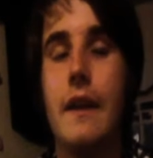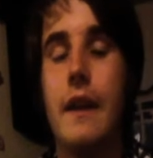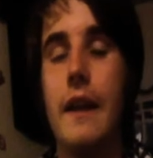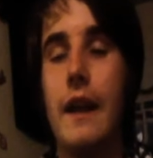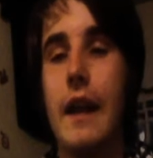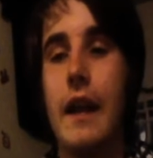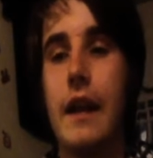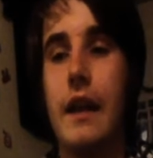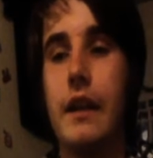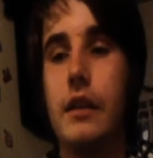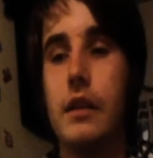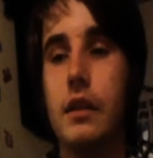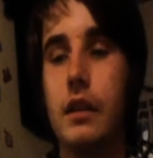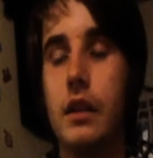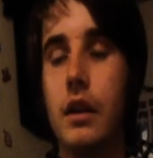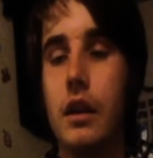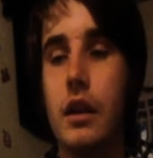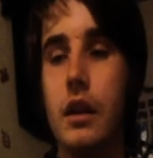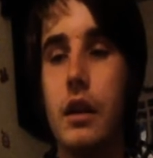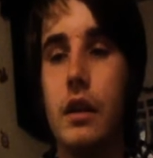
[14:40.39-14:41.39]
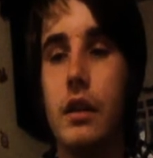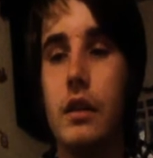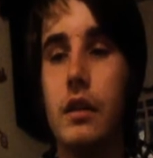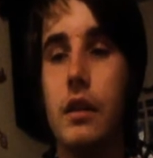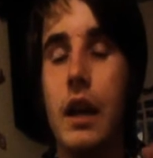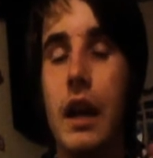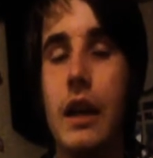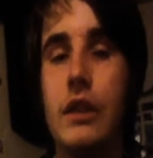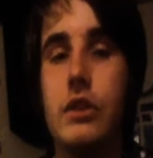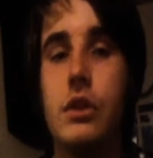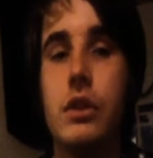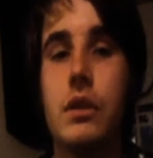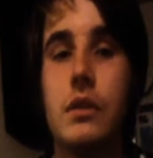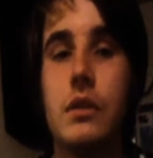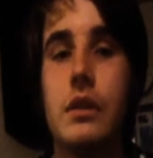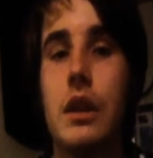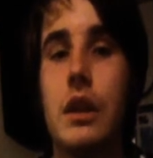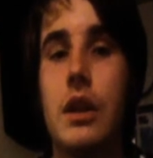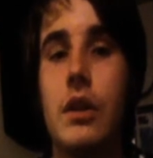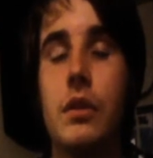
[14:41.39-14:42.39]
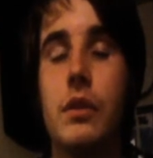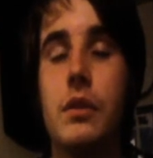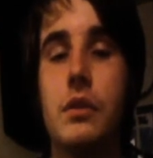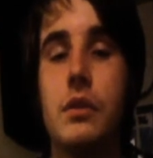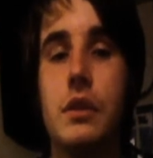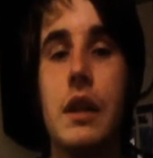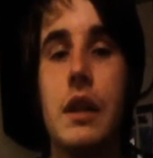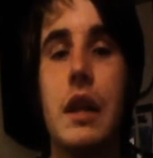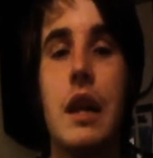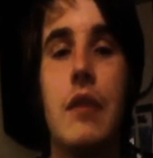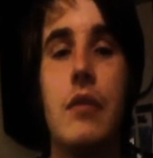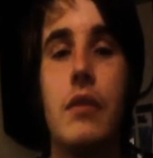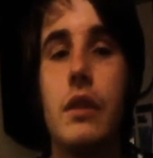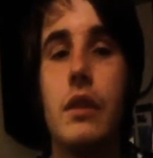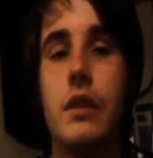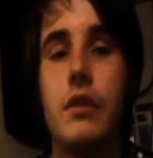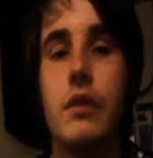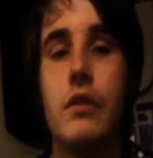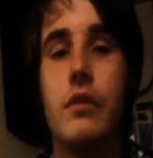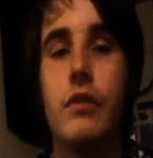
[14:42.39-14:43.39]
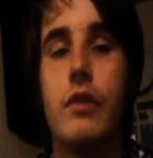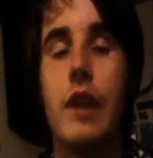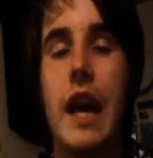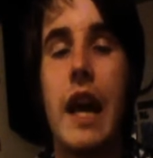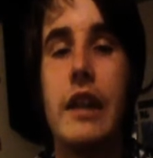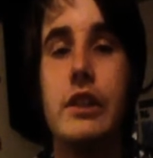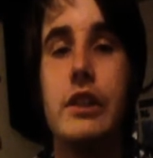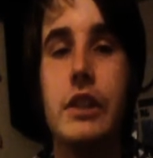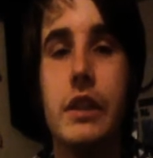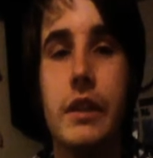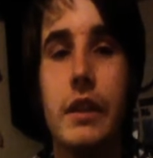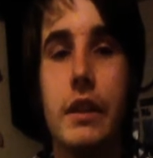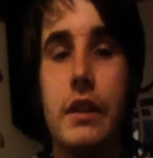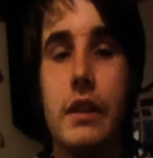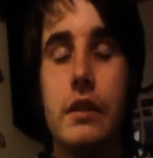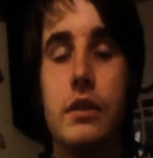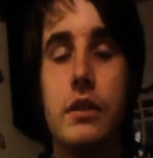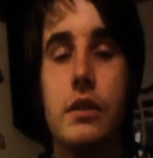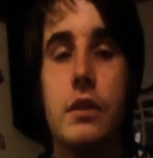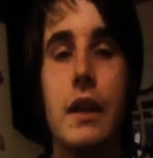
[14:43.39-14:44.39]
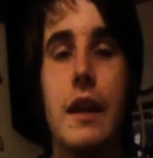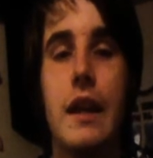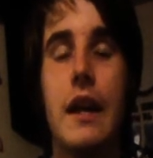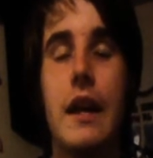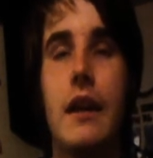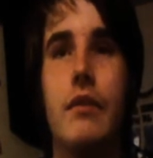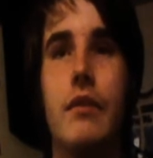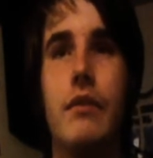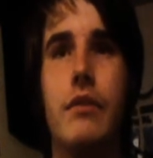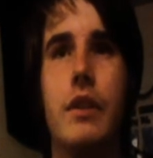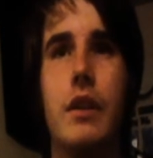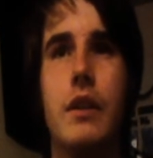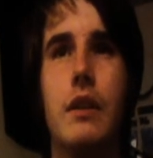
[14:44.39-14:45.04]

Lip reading: And as you can tell, because they have like Flash in this, they have